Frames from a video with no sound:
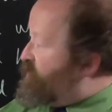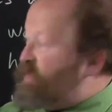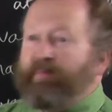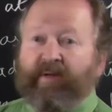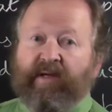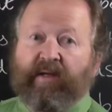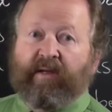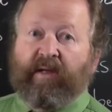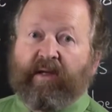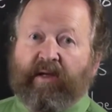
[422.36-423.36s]
simply
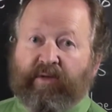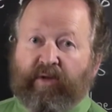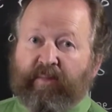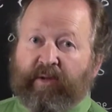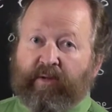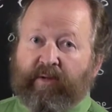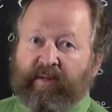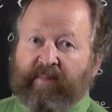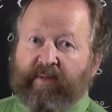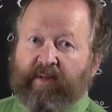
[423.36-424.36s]
a nominal
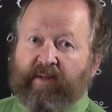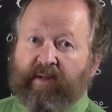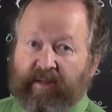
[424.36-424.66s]
number, a